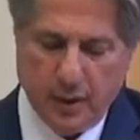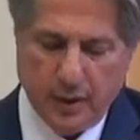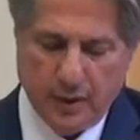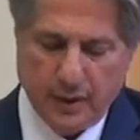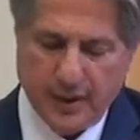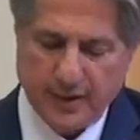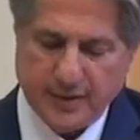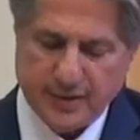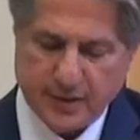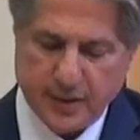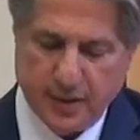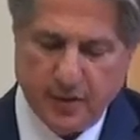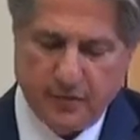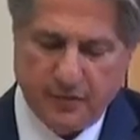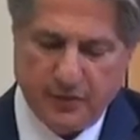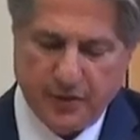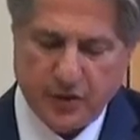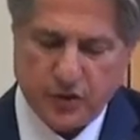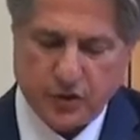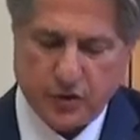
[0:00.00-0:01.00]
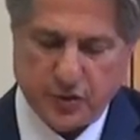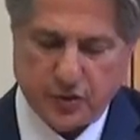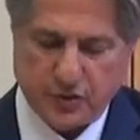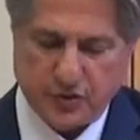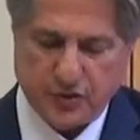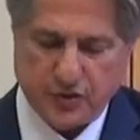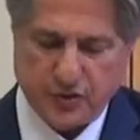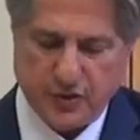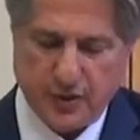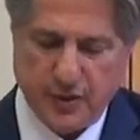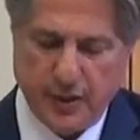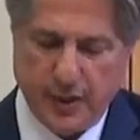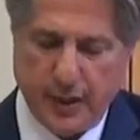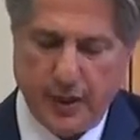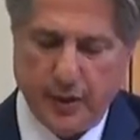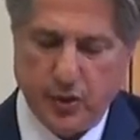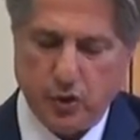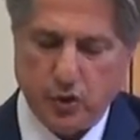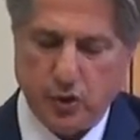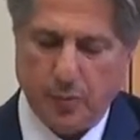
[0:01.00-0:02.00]
that still features a
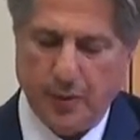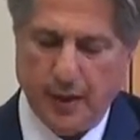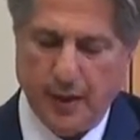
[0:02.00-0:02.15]
notable